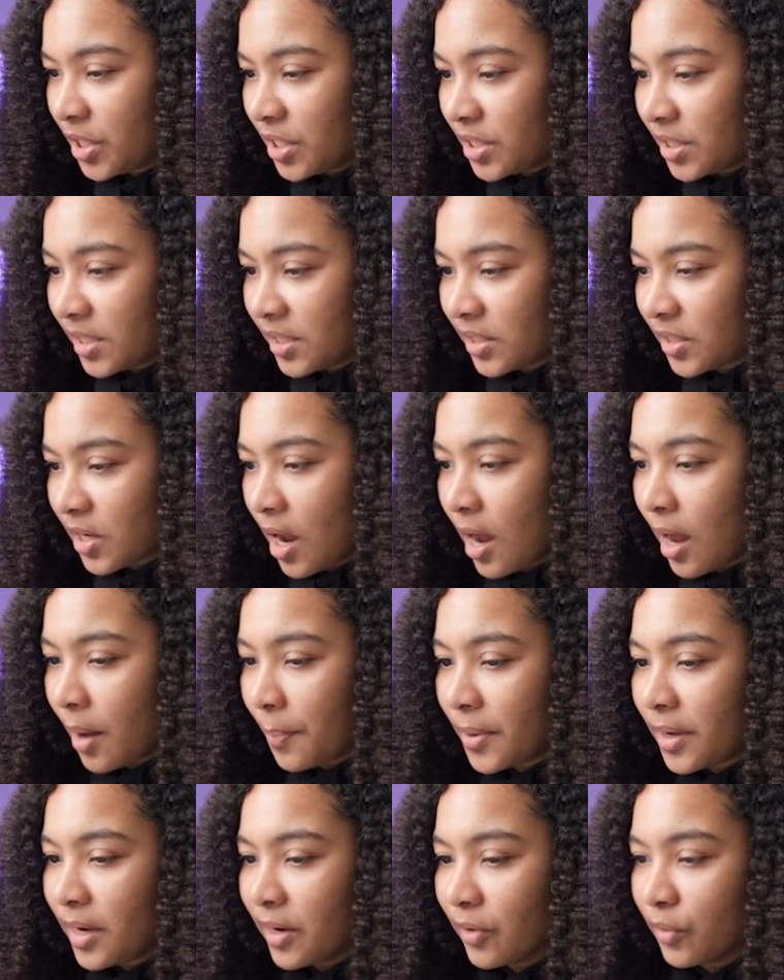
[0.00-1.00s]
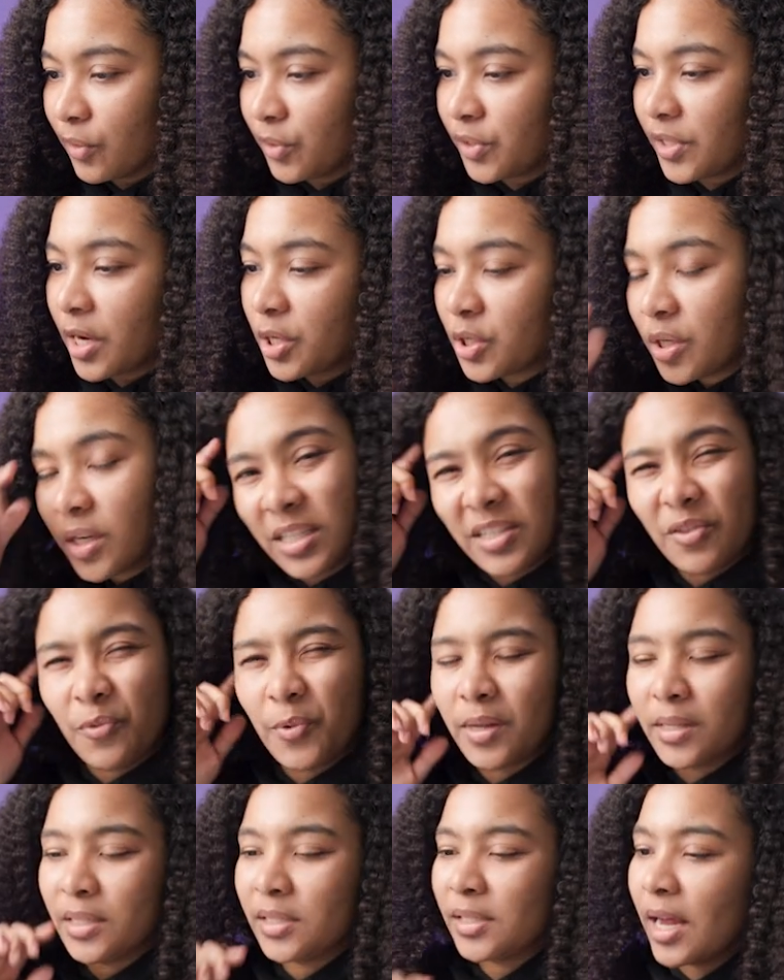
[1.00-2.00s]
this top hero section and see if
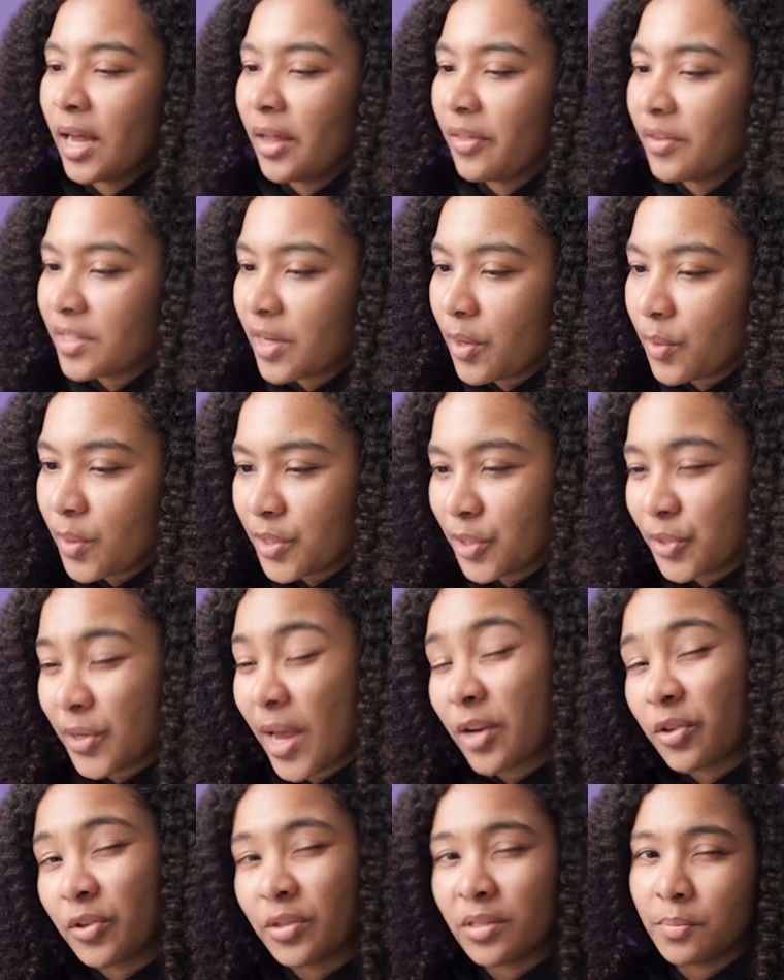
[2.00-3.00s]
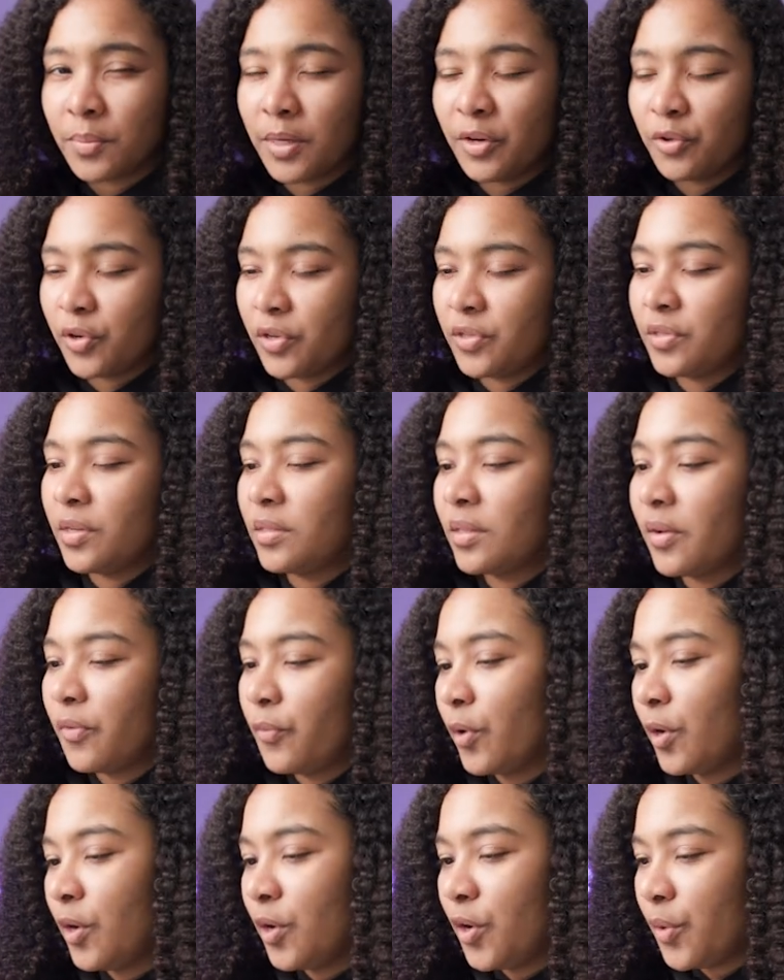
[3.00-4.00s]
we can style this out, because there's actually some interesting stuff
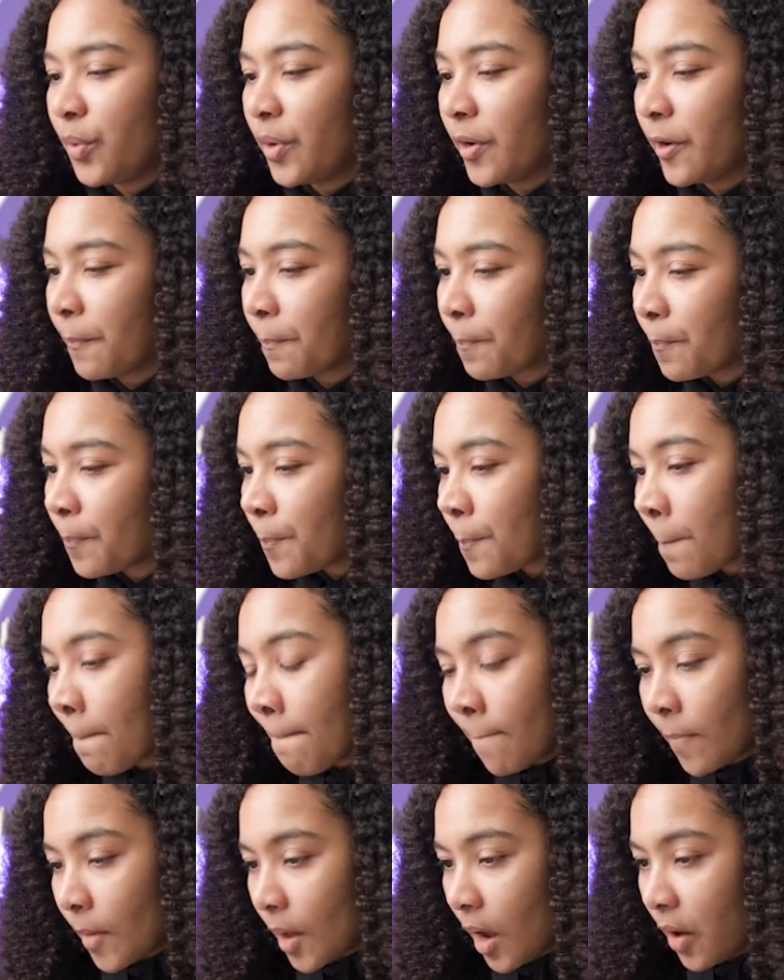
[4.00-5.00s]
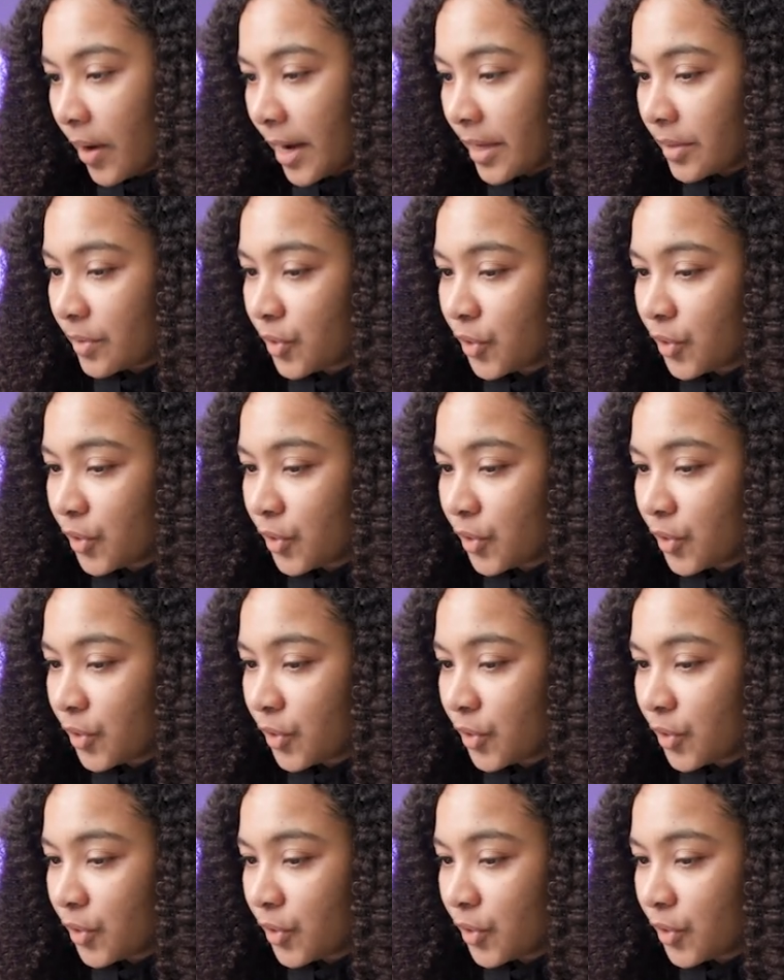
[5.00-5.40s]
we're going to do here. All right,